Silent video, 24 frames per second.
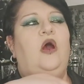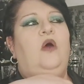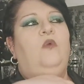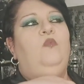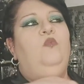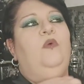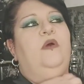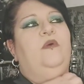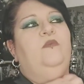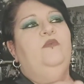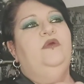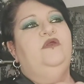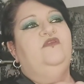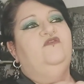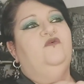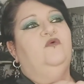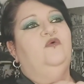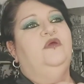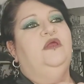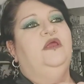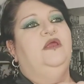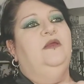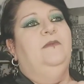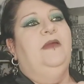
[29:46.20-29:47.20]
And when we're
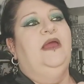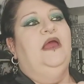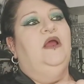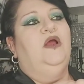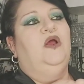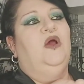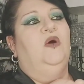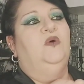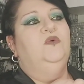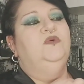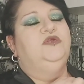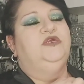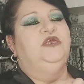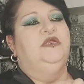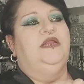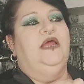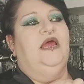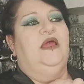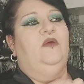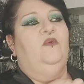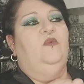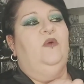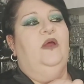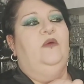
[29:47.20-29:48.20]
talking about a culture
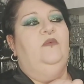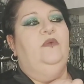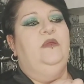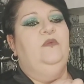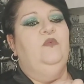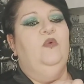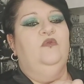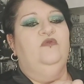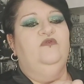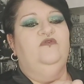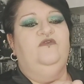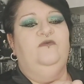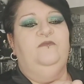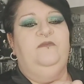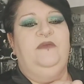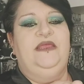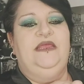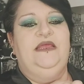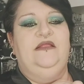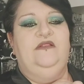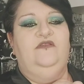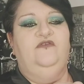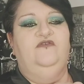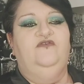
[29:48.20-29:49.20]
now where we want to
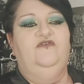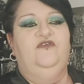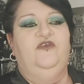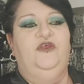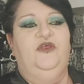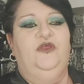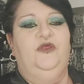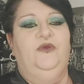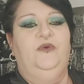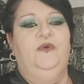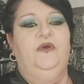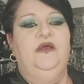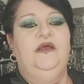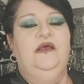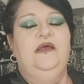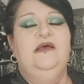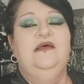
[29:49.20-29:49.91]
be into